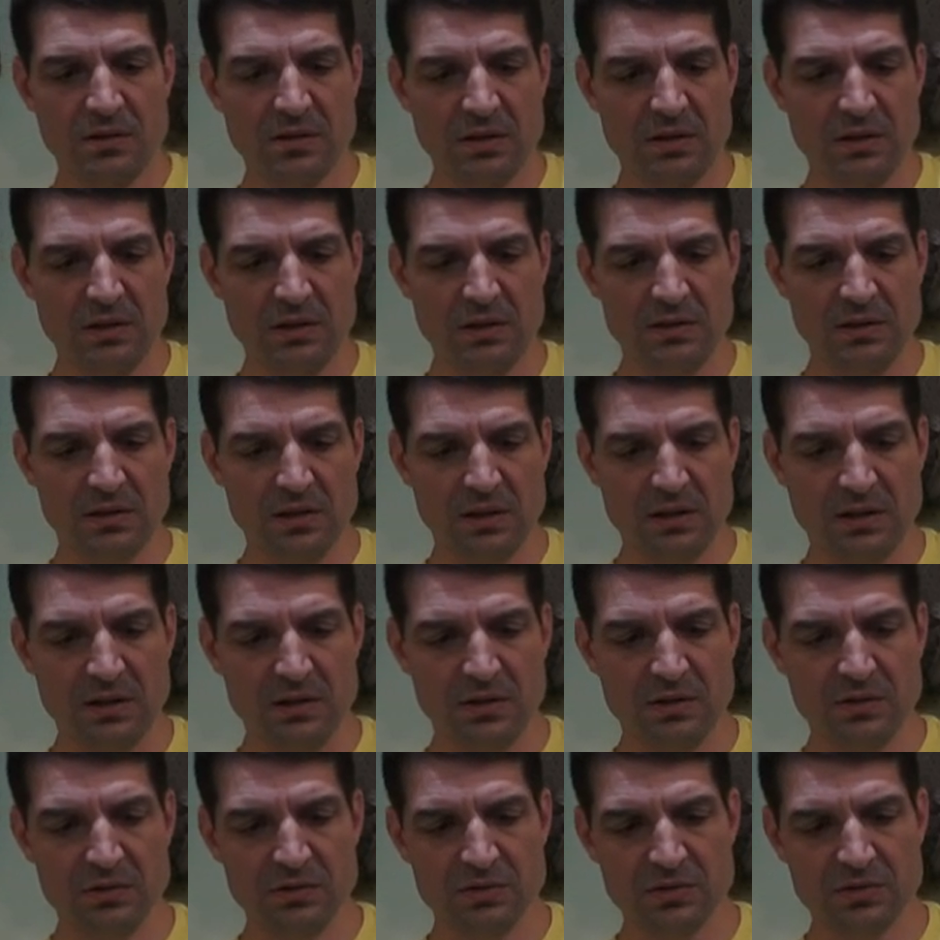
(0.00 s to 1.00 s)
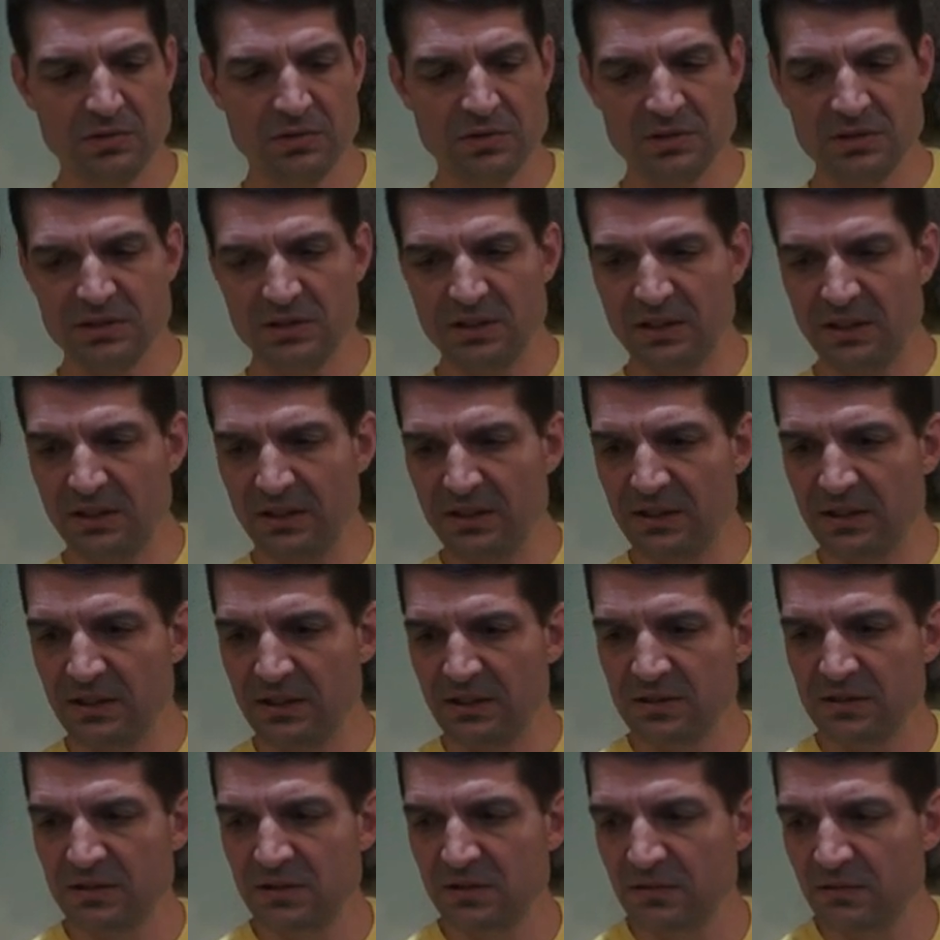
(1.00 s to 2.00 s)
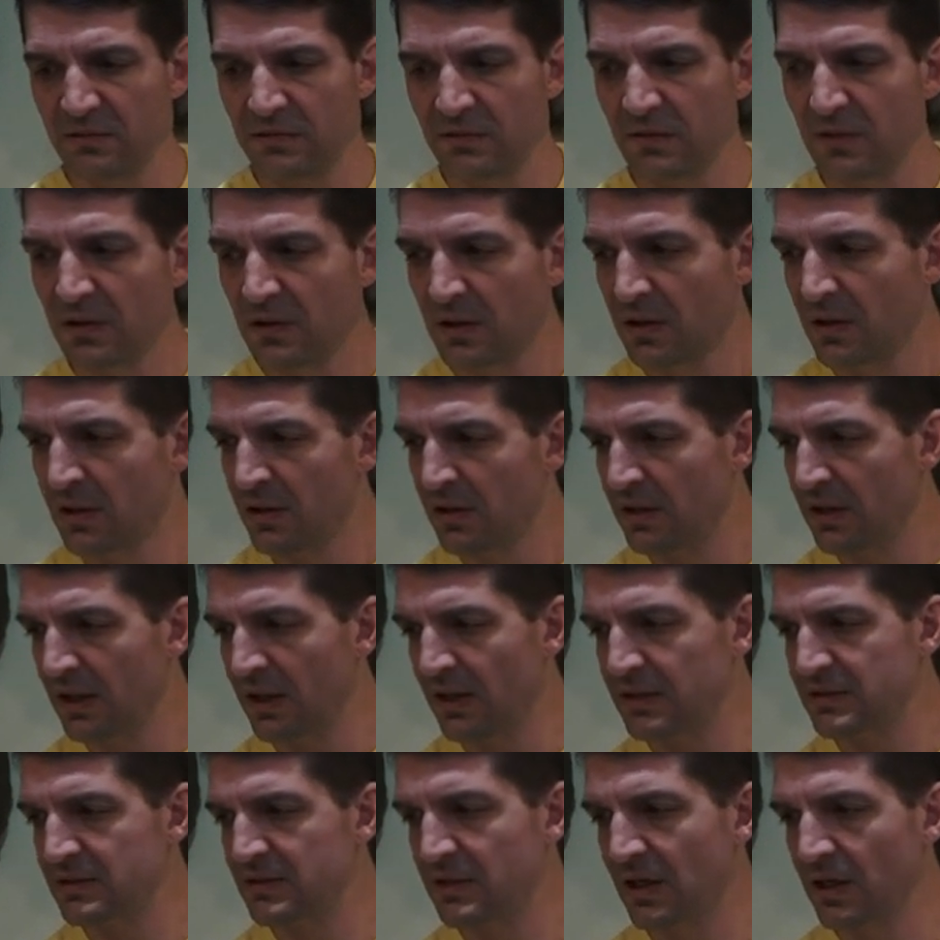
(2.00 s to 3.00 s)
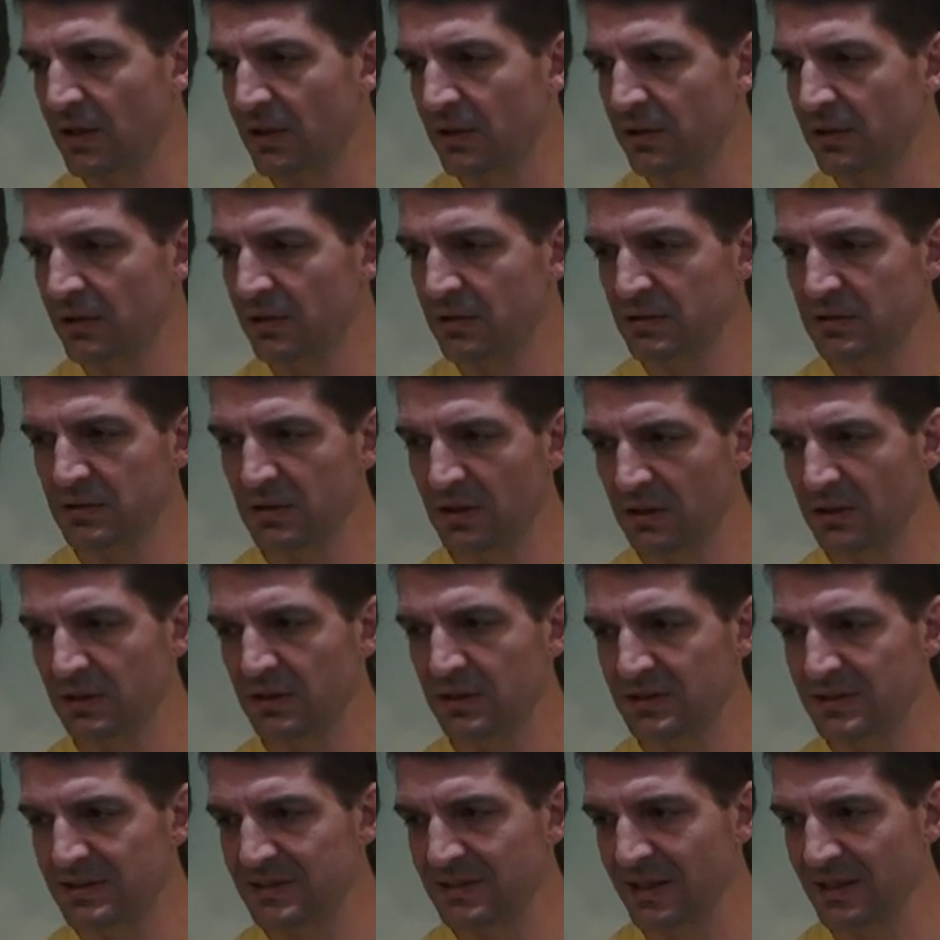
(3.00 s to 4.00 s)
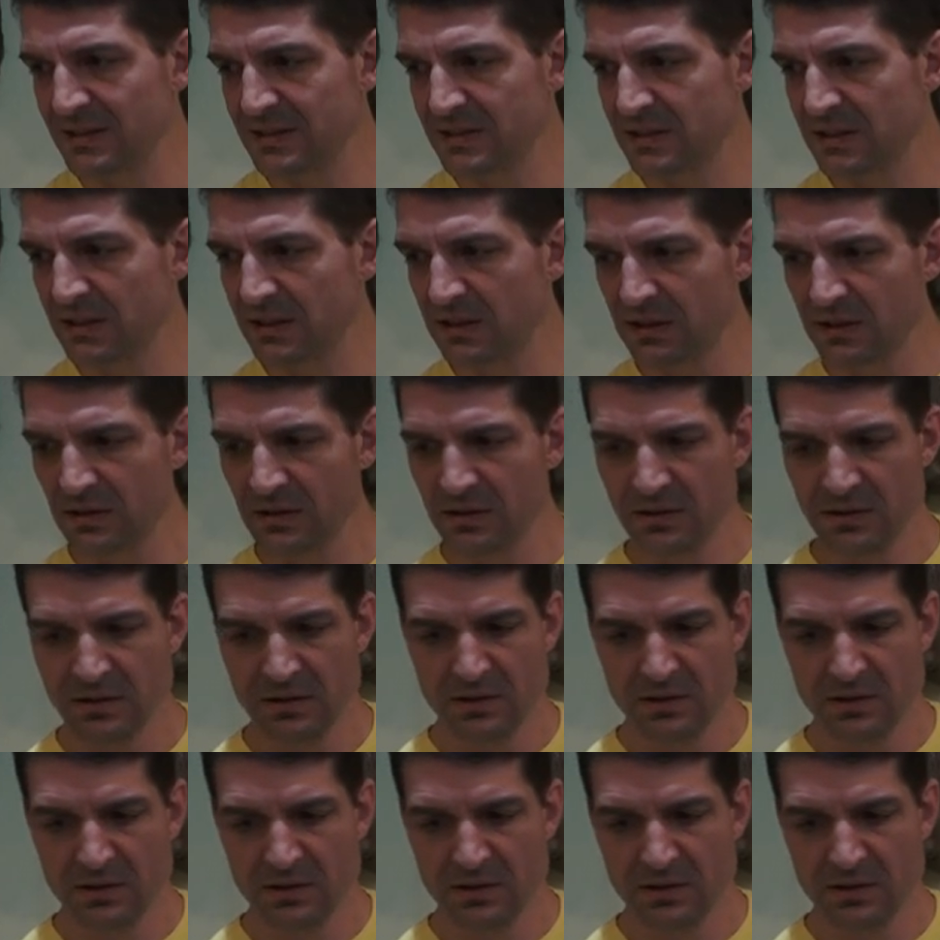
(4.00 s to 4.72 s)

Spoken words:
And those are just an adhesive. That is not a necessity.